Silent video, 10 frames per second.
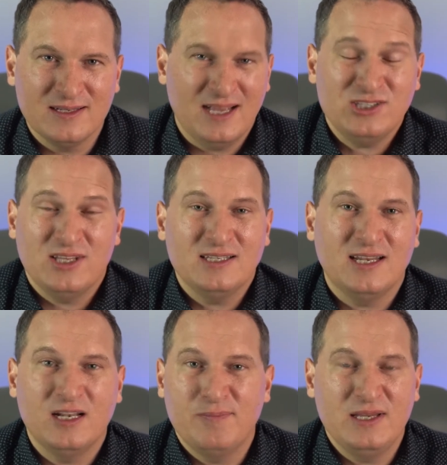And actually that
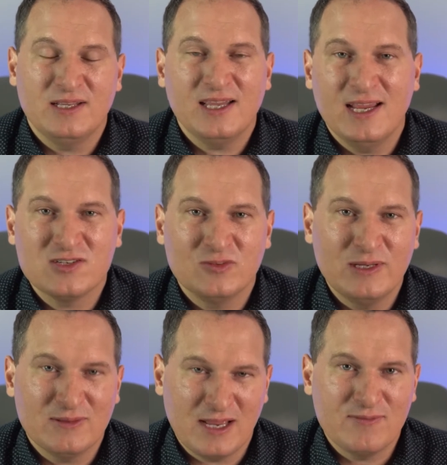ended up being the case for
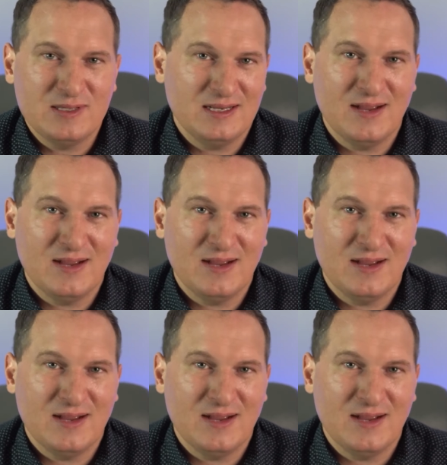me with everything.